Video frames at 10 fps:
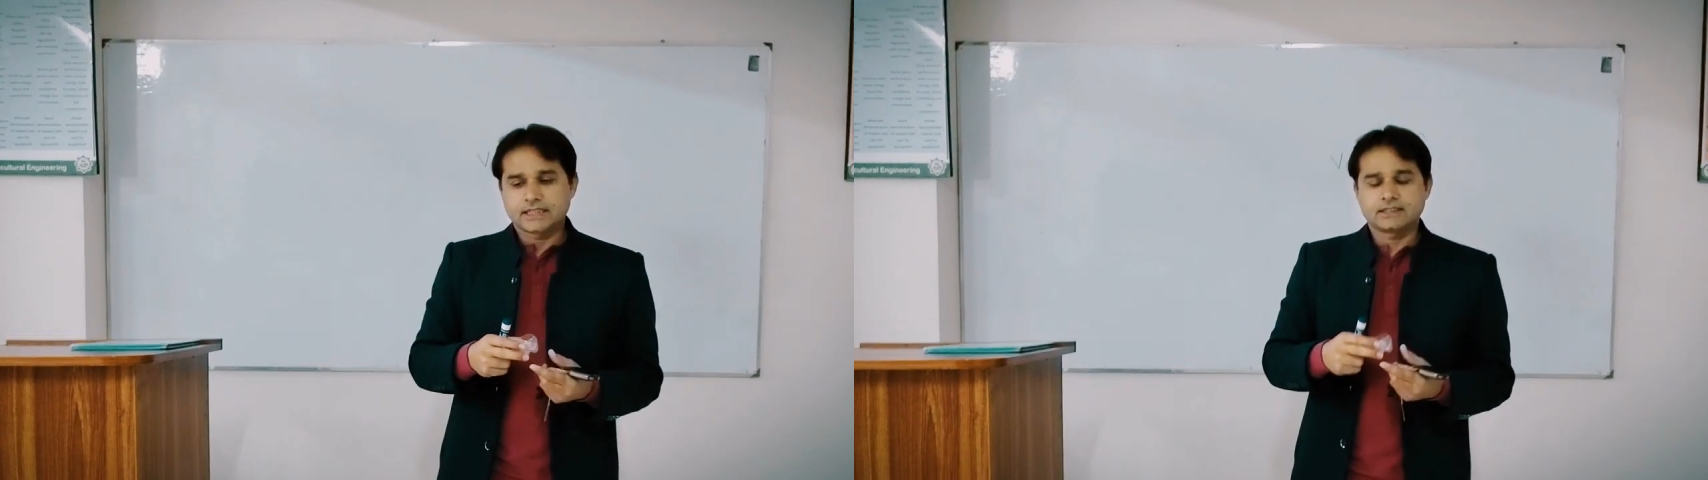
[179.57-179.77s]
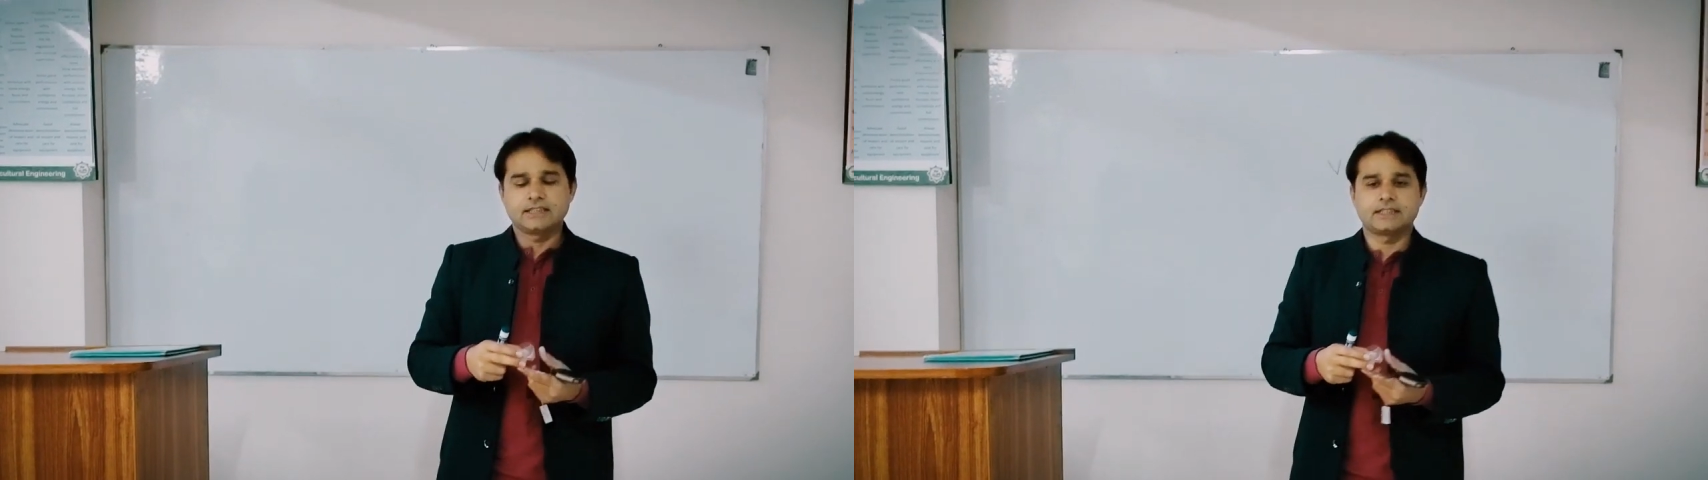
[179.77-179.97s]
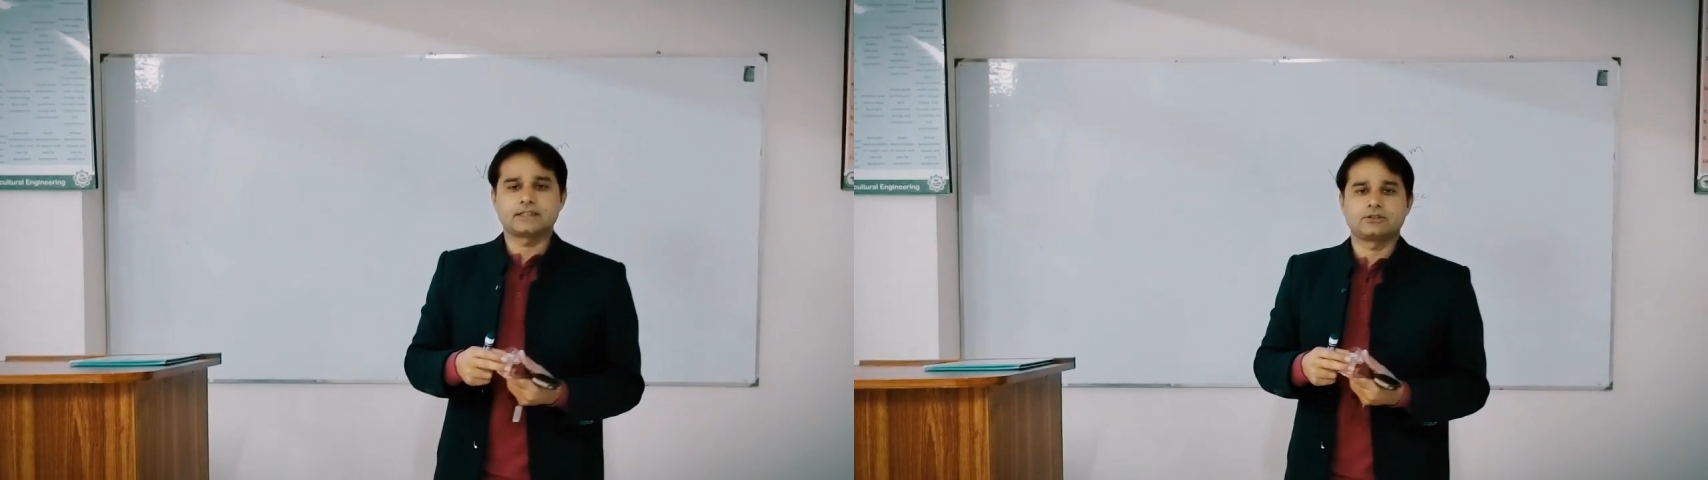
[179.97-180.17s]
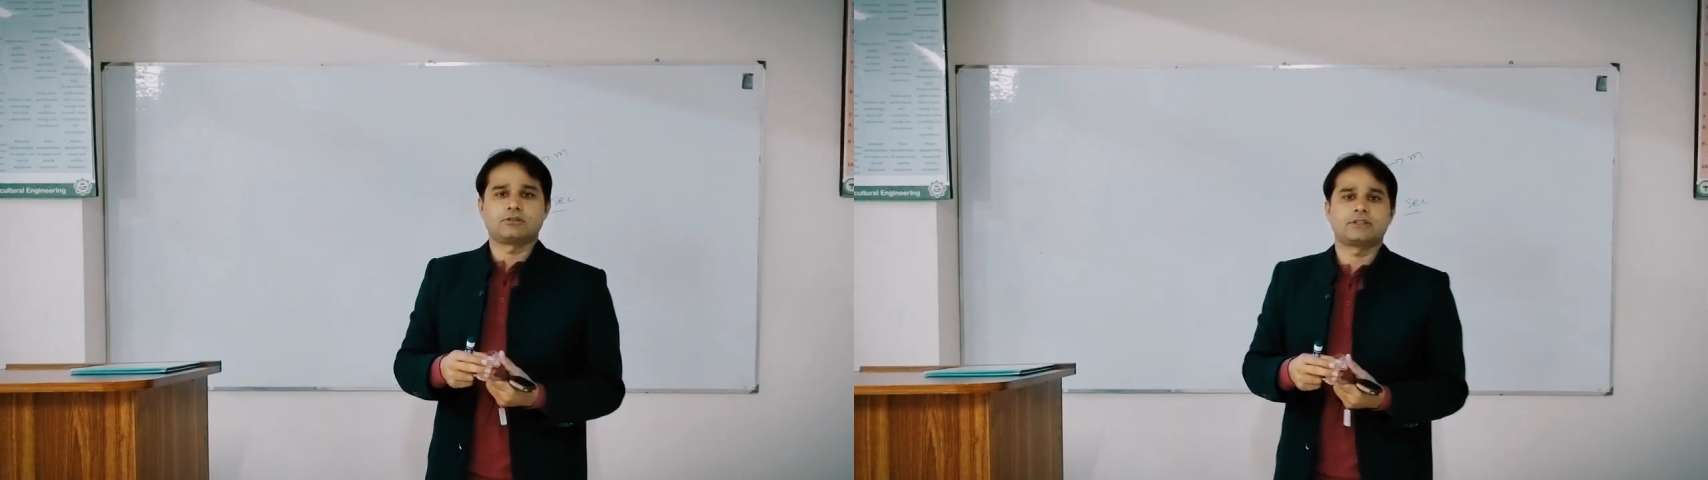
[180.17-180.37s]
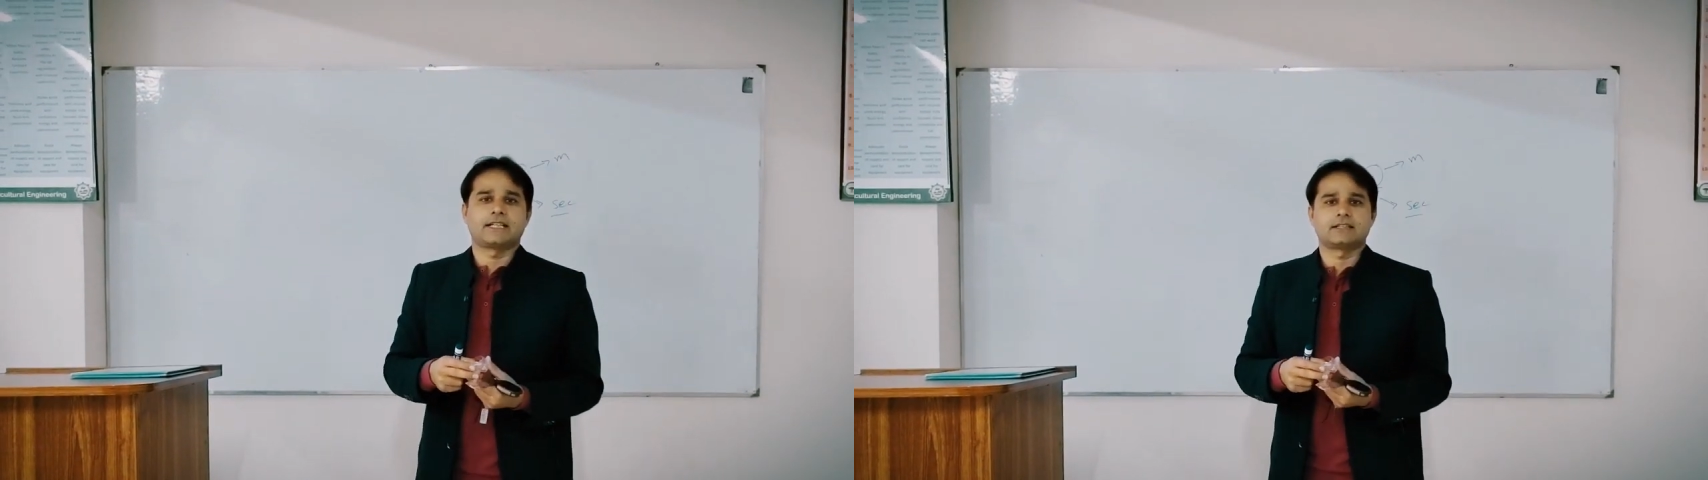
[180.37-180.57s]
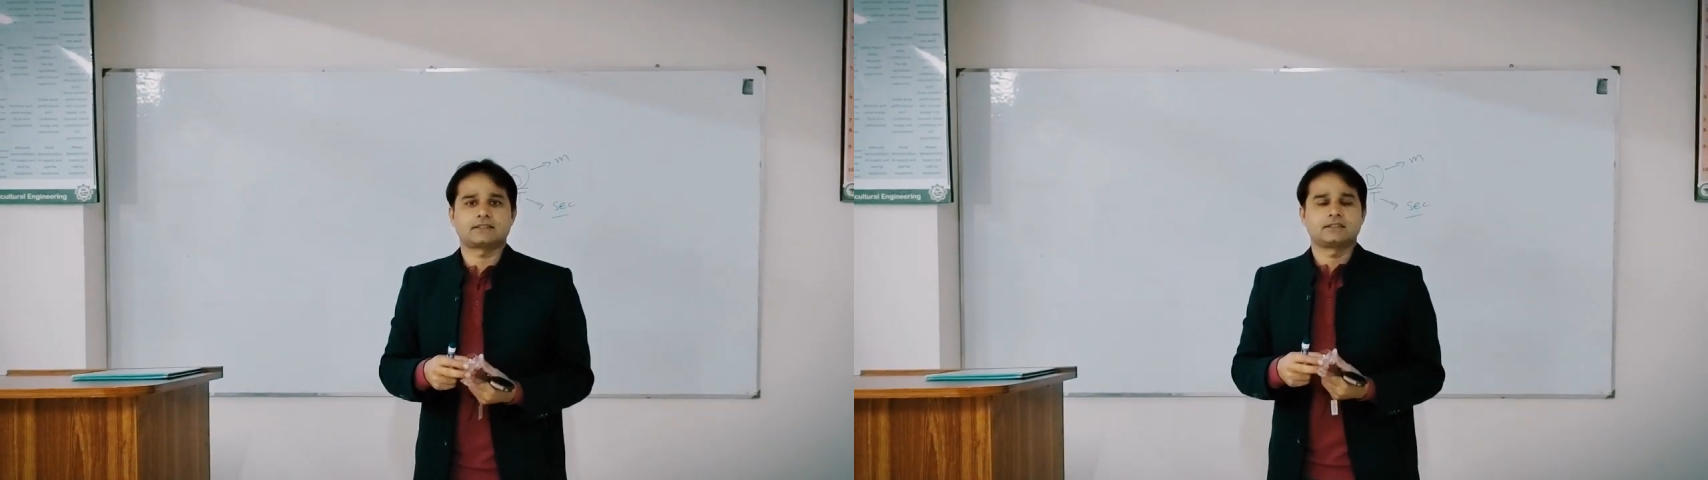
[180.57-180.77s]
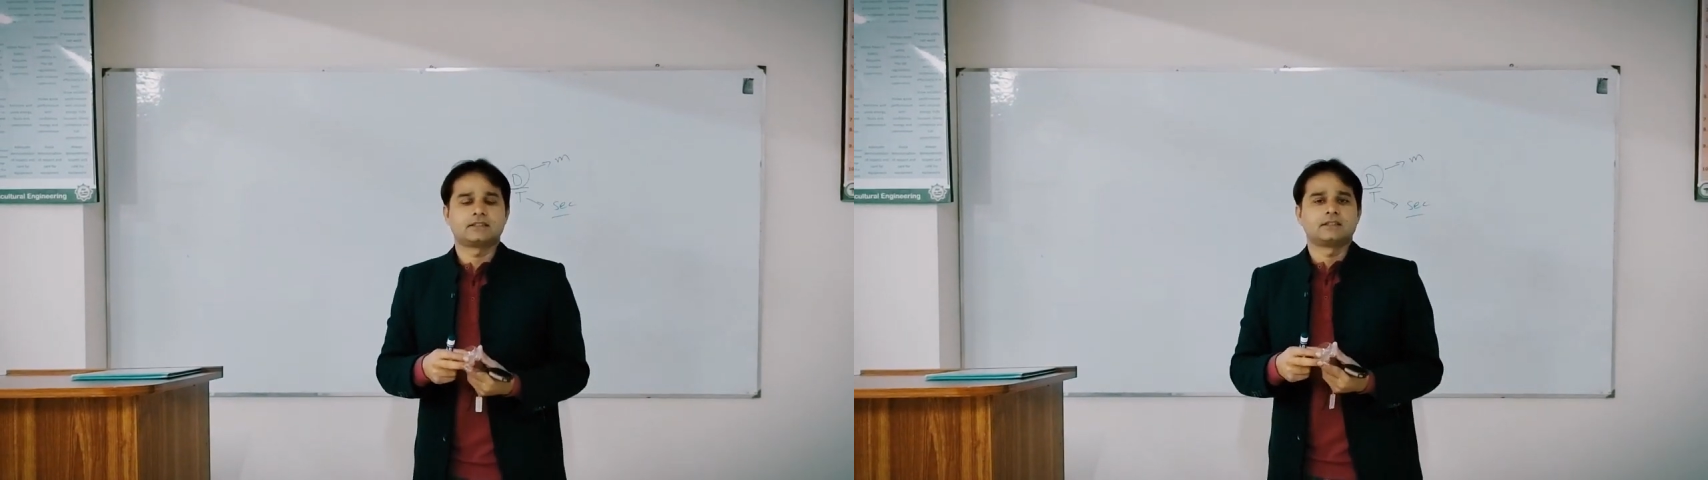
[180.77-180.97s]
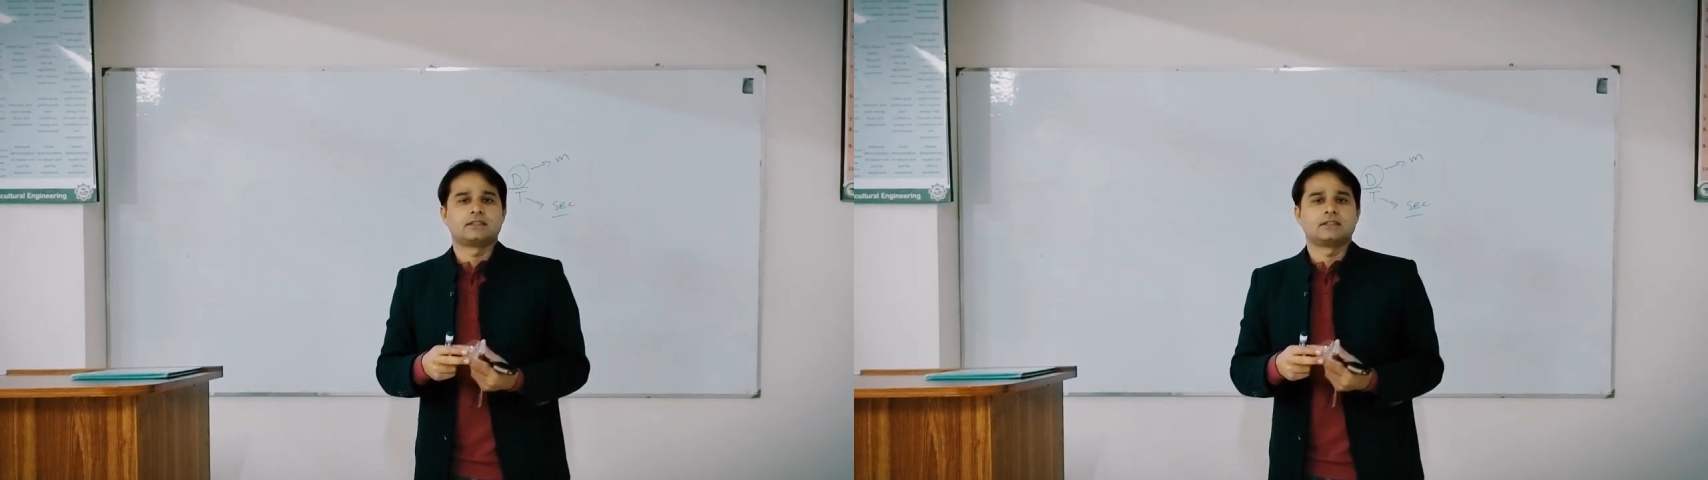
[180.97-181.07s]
technique is known as